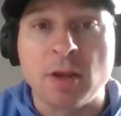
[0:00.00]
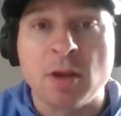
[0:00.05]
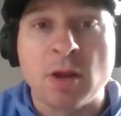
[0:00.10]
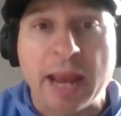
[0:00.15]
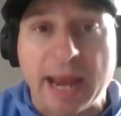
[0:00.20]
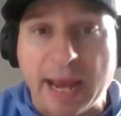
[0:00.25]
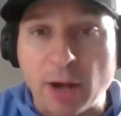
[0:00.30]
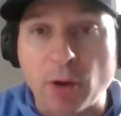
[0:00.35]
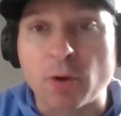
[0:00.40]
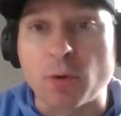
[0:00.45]

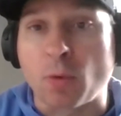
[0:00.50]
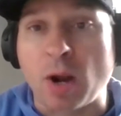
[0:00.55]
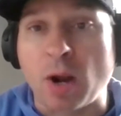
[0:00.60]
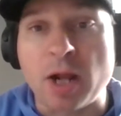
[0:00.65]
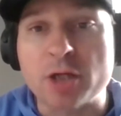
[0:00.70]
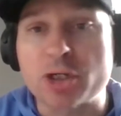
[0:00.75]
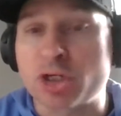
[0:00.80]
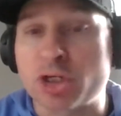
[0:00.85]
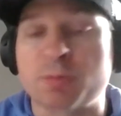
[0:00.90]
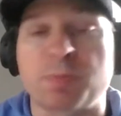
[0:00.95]
Aaron
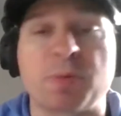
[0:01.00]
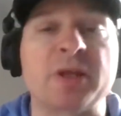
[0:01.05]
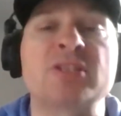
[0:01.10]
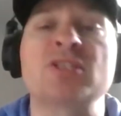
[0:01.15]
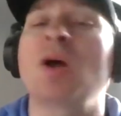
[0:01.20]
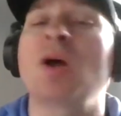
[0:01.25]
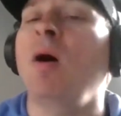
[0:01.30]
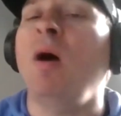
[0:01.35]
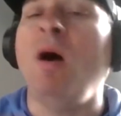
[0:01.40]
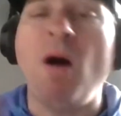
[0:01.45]
Rodgers
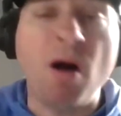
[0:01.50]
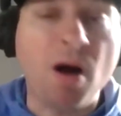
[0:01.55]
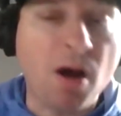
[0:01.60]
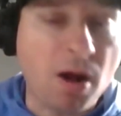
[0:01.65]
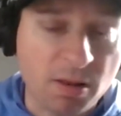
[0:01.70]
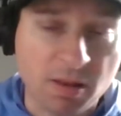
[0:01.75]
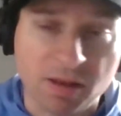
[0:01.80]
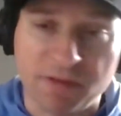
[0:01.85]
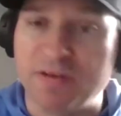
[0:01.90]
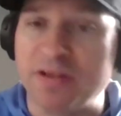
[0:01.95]
brings
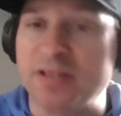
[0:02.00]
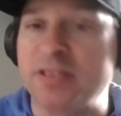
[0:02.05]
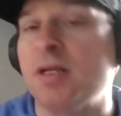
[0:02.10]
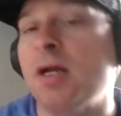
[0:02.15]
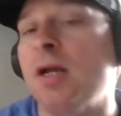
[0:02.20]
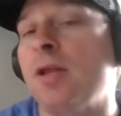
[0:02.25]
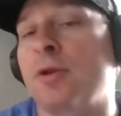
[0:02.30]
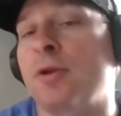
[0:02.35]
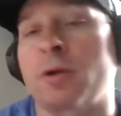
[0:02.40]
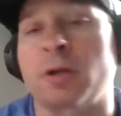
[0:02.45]
all of this
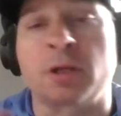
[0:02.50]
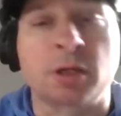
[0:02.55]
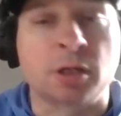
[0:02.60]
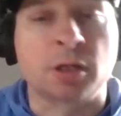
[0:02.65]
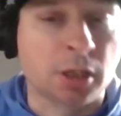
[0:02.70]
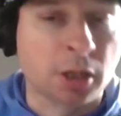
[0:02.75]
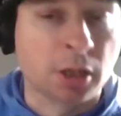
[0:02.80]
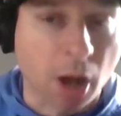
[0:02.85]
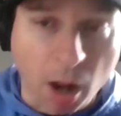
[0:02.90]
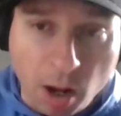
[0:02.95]
other
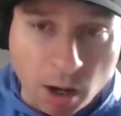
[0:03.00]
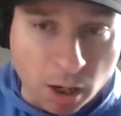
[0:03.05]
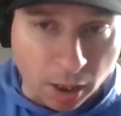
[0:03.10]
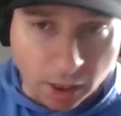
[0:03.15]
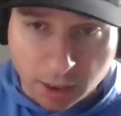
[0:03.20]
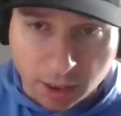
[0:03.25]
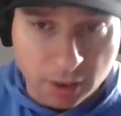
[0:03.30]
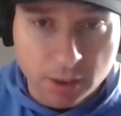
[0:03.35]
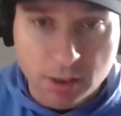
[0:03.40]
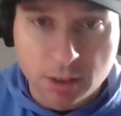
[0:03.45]
gunk
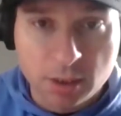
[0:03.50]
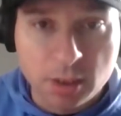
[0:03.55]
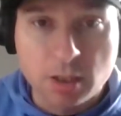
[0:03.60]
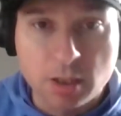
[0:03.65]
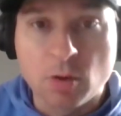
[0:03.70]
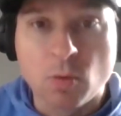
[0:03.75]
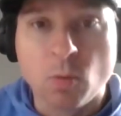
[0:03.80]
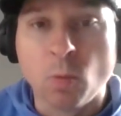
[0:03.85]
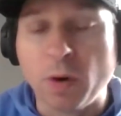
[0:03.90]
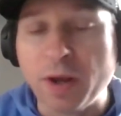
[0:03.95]

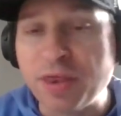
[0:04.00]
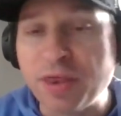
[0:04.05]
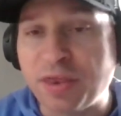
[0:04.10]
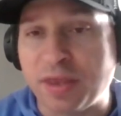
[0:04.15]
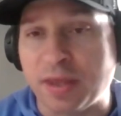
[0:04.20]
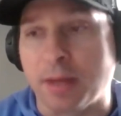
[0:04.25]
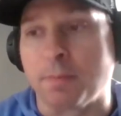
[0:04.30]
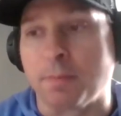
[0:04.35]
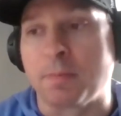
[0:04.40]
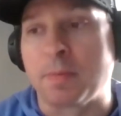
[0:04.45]
with
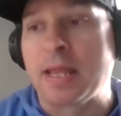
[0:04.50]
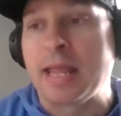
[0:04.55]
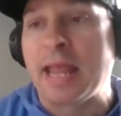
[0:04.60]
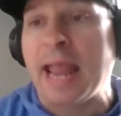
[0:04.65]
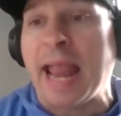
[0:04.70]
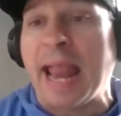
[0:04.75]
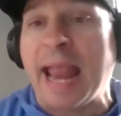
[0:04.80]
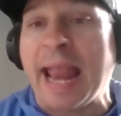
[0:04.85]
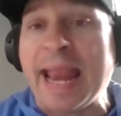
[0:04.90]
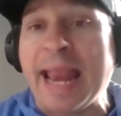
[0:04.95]
him.
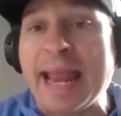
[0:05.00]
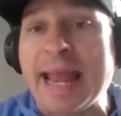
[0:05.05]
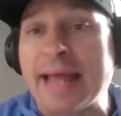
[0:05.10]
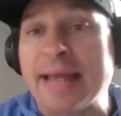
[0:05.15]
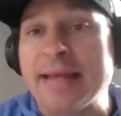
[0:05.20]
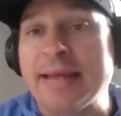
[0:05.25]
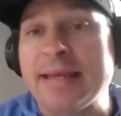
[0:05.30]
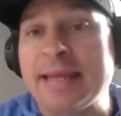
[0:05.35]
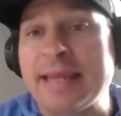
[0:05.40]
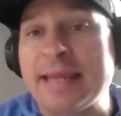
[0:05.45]

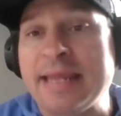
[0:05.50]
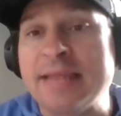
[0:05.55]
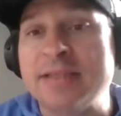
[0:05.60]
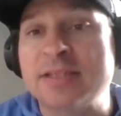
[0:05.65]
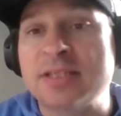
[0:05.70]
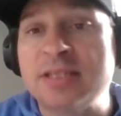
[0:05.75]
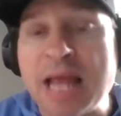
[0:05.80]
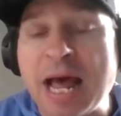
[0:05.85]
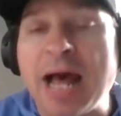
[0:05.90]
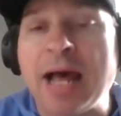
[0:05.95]
And
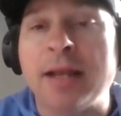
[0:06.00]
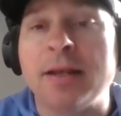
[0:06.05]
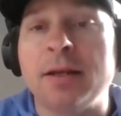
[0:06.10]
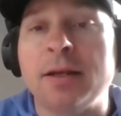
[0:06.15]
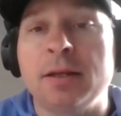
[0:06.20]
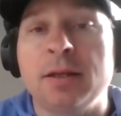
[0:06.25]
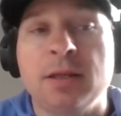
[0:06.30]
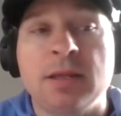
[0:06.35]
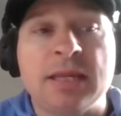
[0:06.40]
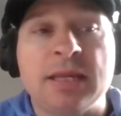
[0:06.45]
he's not
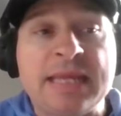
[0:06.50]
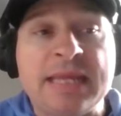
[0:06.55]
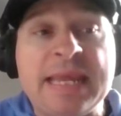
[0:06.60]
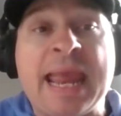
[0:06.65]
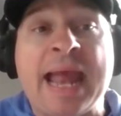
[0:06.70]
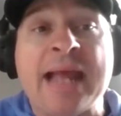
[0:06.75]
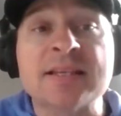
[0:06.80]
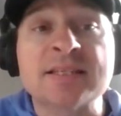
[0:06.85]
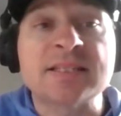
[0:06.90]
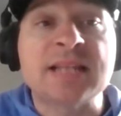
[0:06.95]
he
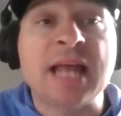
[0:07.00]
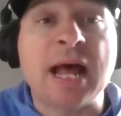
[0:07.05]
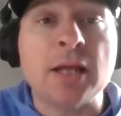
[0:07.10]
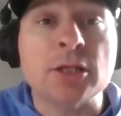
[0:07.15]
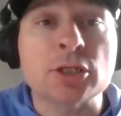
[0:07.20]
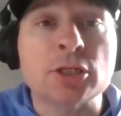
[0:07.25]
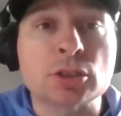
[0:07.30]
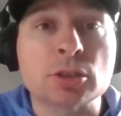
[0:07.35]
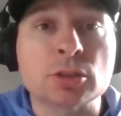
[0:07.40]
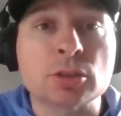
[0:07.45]
has
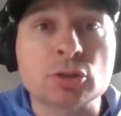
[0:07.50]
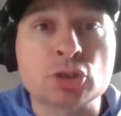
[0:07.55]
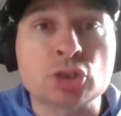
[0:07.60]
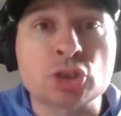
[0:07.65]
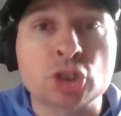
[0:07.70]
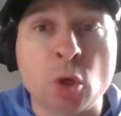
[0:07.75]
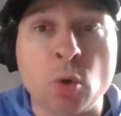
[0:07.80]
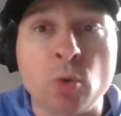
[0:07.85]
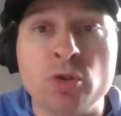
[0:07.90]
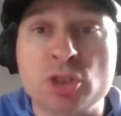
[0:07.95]
not
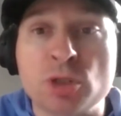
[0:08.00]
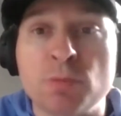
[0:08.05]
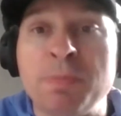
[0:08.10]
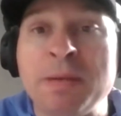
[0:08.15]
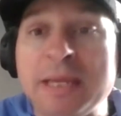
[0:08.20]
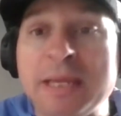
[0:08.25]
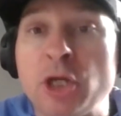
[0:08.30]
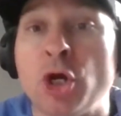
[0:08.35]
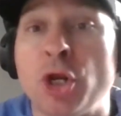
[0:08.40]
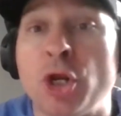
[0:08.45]
shown to
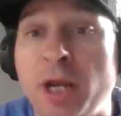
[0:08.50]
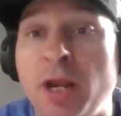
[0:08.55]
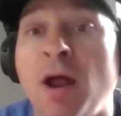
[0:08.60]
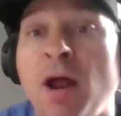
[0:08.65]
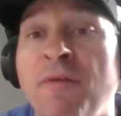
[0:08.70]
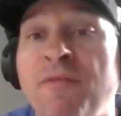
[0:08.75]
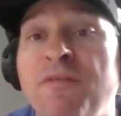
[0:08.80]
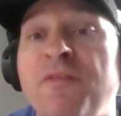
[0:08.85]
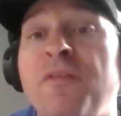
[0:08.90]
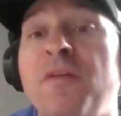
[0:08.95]
be good
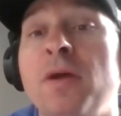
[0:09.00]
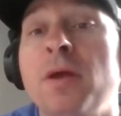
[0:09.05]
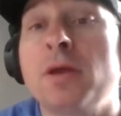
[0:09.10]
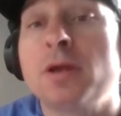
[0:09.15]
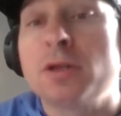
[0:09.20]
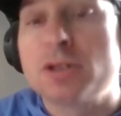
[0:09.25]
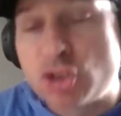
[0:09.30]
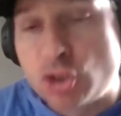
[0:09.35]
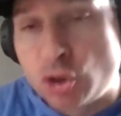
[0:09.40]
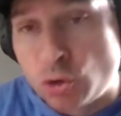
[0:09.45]
enough
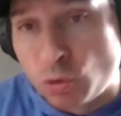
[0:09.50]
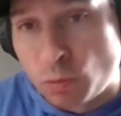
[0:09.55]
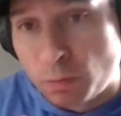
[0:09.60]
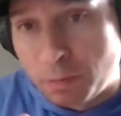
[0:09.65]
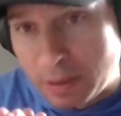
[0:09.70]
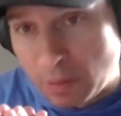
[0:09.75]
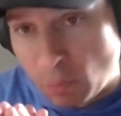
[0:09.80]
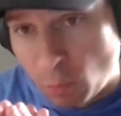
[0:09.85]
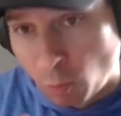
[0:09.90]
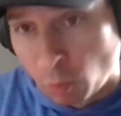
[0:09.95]
to
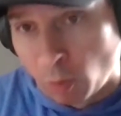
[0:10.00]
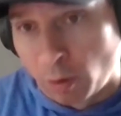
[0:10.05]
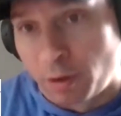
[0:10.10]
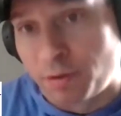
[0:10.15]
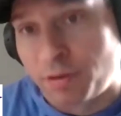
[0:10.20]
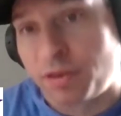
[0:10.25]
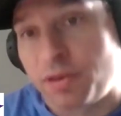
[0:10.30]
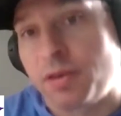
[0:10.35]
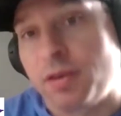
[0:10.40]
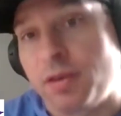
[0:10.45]
be
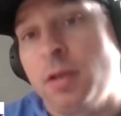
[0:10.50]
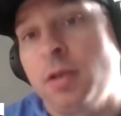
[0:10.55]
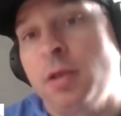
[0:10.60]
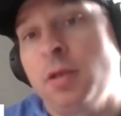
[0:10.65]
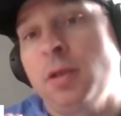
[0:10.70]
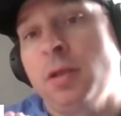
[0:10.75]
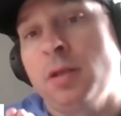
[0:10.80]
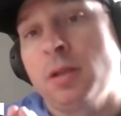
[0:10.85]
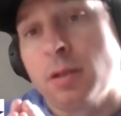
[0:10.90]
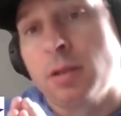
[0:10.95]
worth
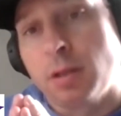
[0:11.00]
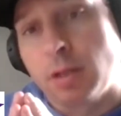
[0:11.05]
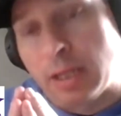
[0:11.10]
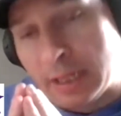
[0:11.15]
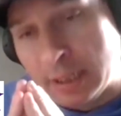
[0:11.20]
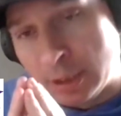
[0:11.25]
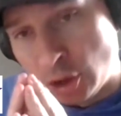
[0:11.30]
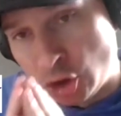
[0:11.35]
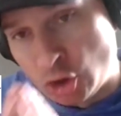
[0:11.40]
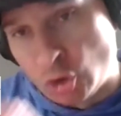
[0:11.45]

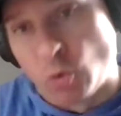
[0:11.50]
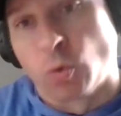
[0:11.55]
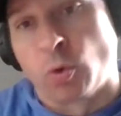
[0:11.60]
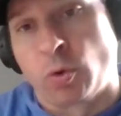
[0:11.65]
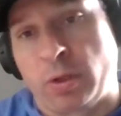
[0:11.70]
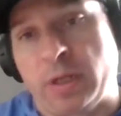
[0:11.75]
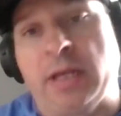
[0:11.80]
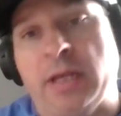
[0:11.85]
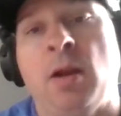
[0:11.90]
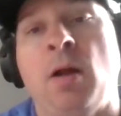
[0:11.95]

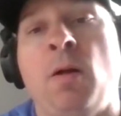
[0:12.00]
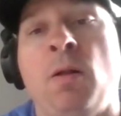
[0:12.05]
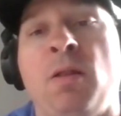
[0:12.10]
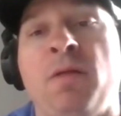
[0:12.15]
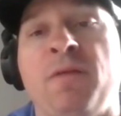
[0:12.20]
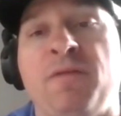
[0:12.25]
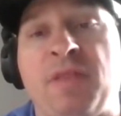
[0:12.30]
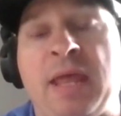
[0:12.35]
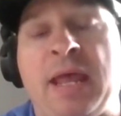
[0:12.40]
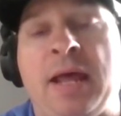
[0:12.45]
enduring all
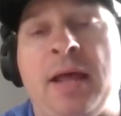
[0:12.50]
of that.